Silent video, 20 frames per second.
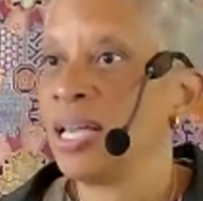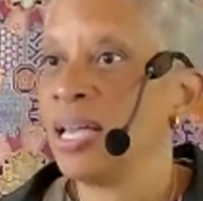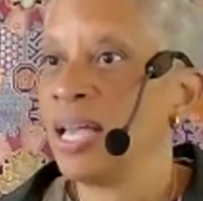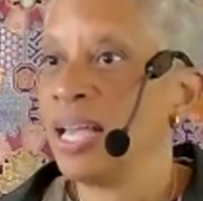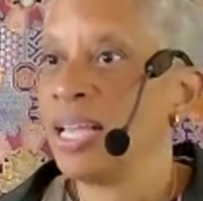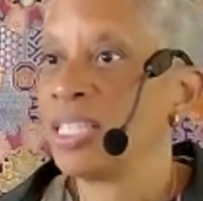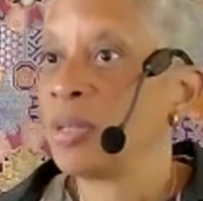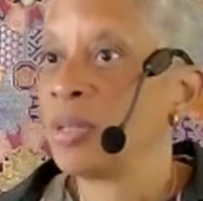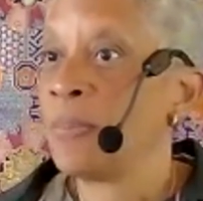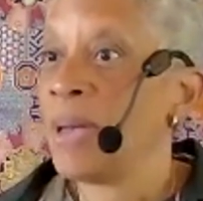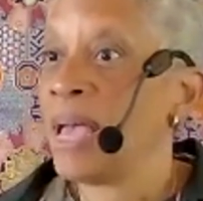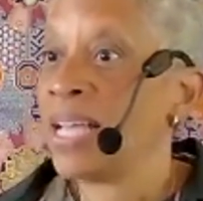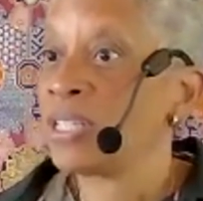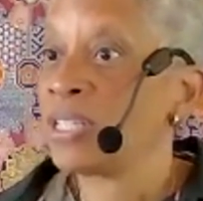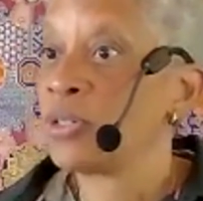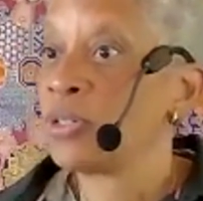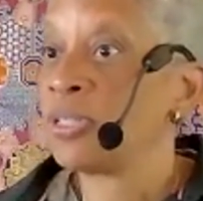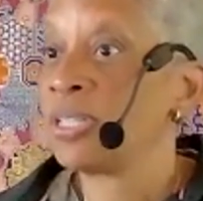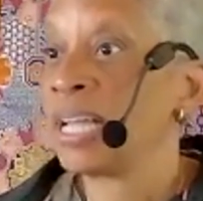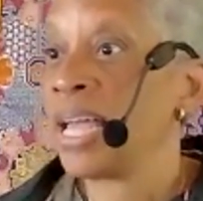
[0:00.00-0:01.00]
As a
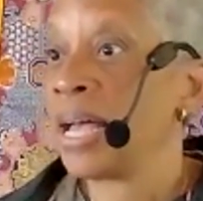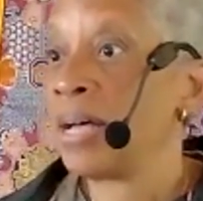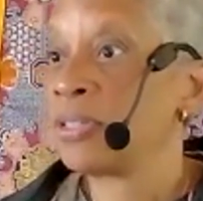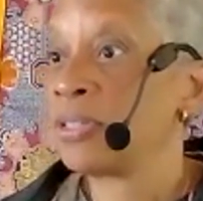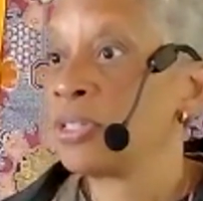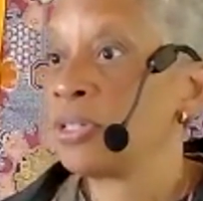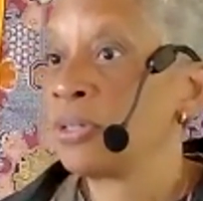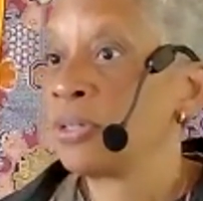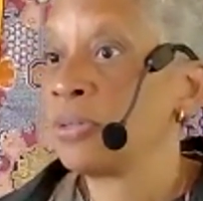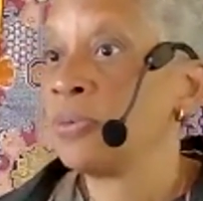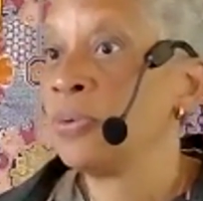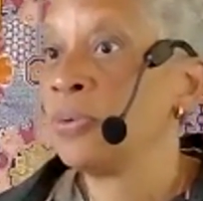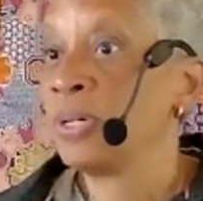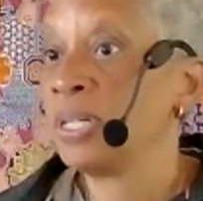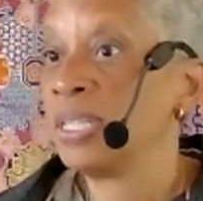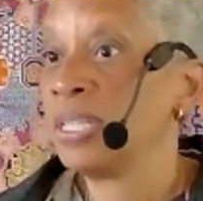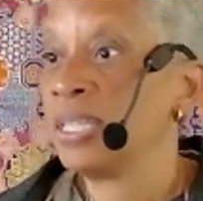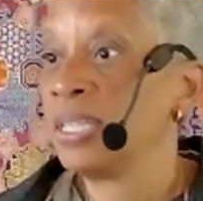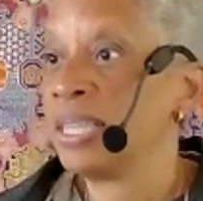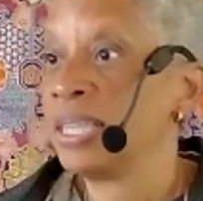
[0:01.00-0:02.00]
pastoral counselor, one
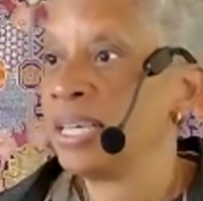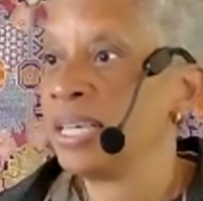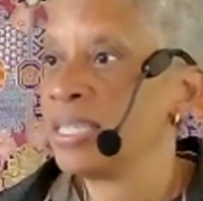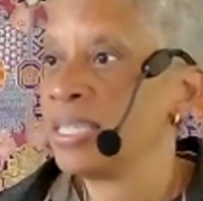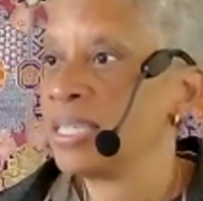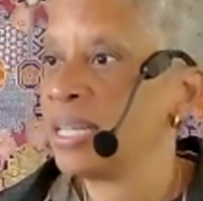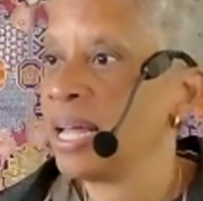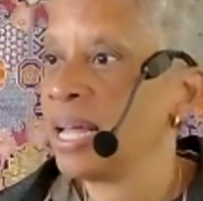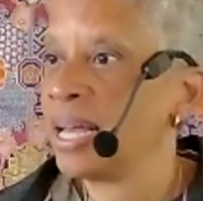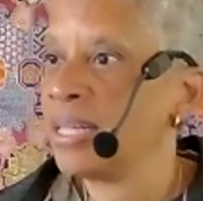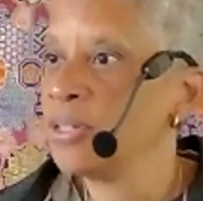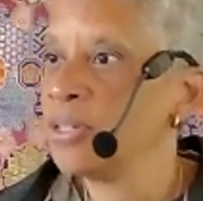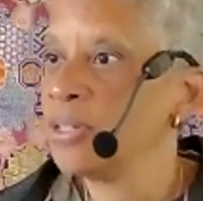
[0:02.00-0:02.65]
of the things that I do